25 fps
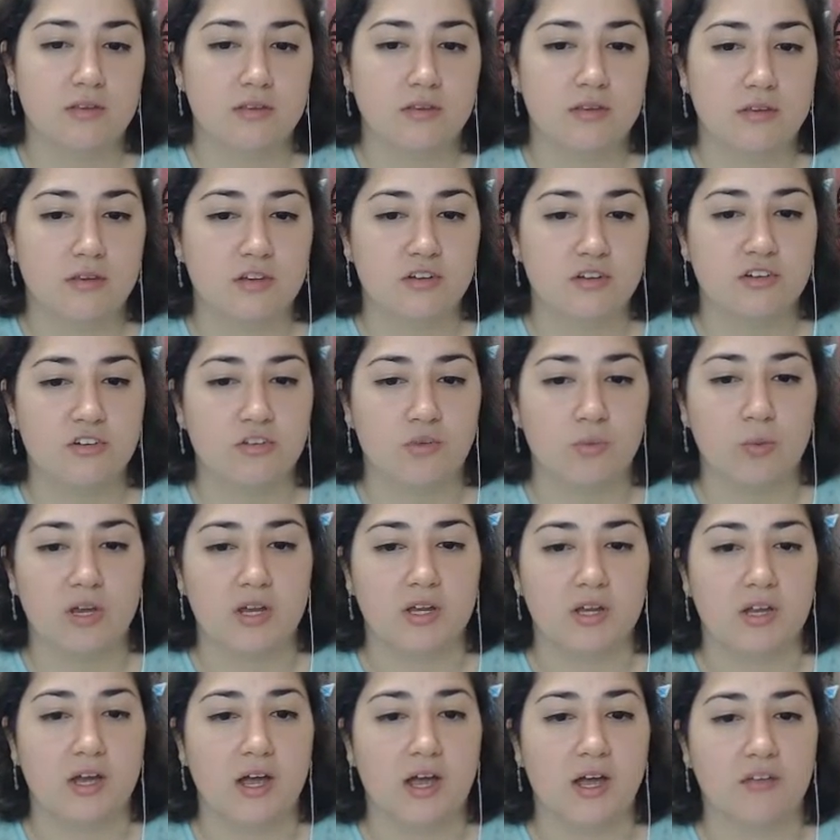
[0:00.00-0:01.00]
And just
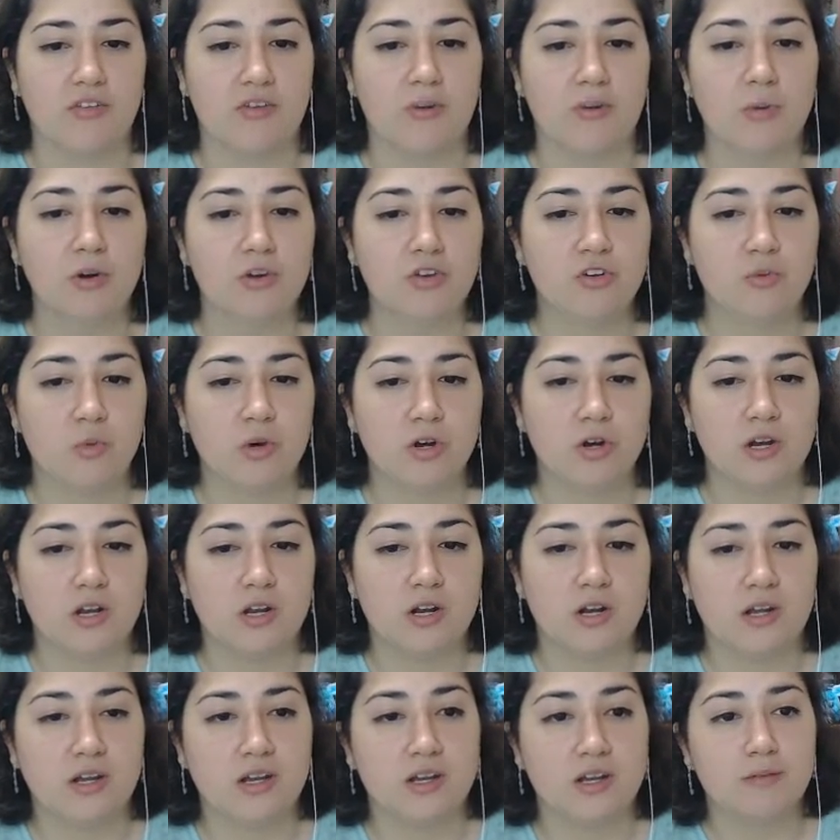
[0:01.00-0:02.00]
wait, yeah. So we're just working
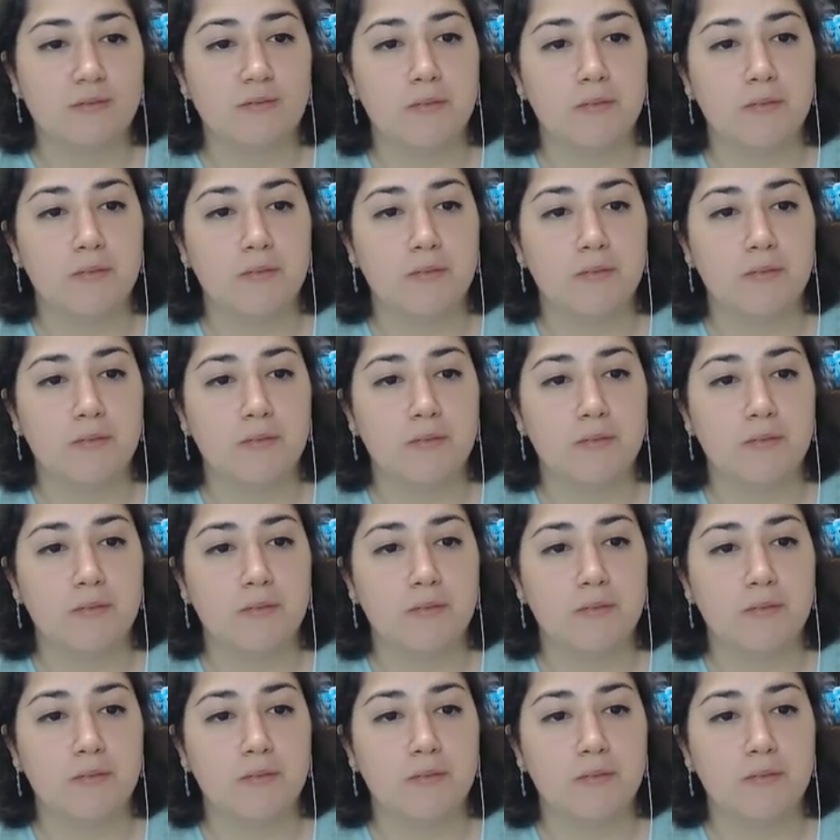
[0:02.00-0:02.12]
on it.